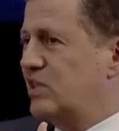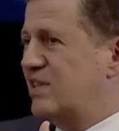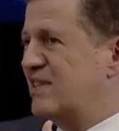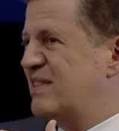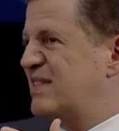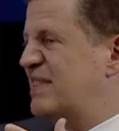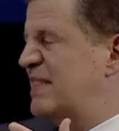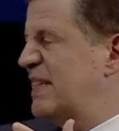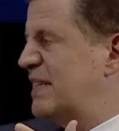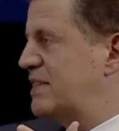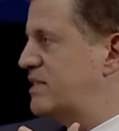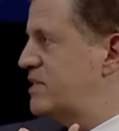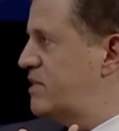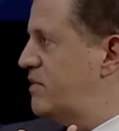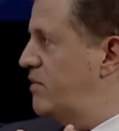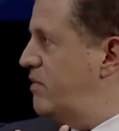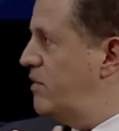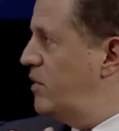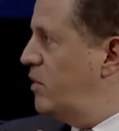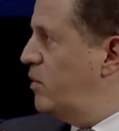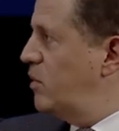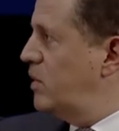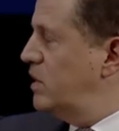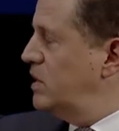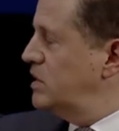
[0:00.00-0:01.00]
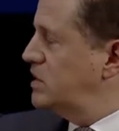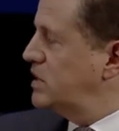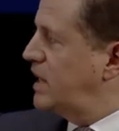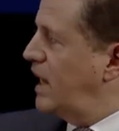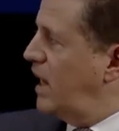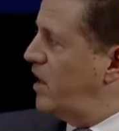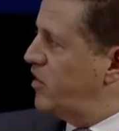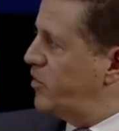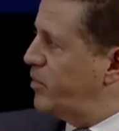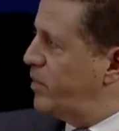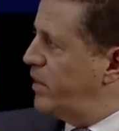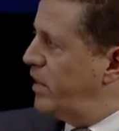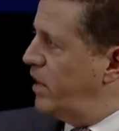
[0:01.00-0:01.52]
a sixth of the world's
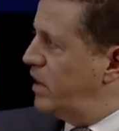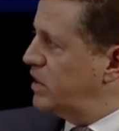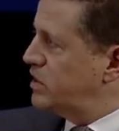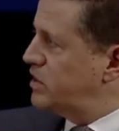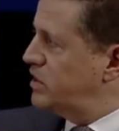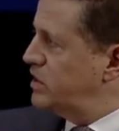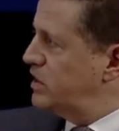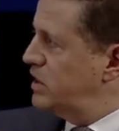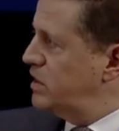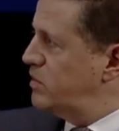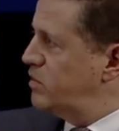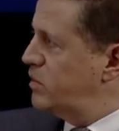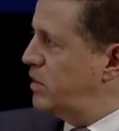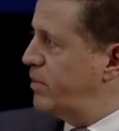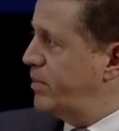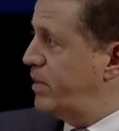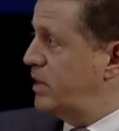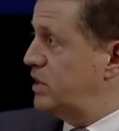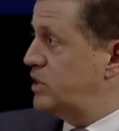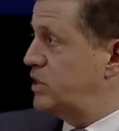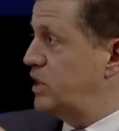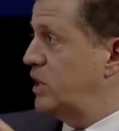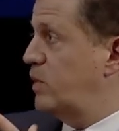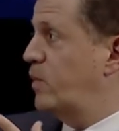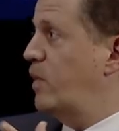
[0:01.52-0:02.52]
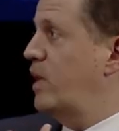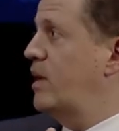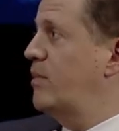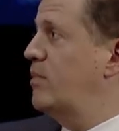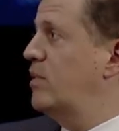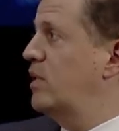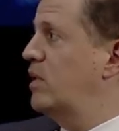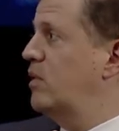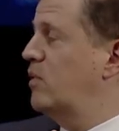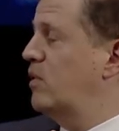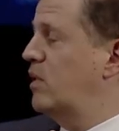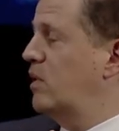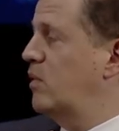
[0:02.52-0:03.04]
gas production, and we're punching way
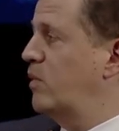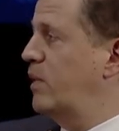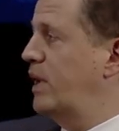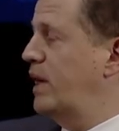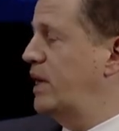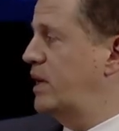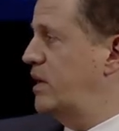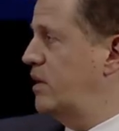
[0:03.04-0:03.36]
below our weight.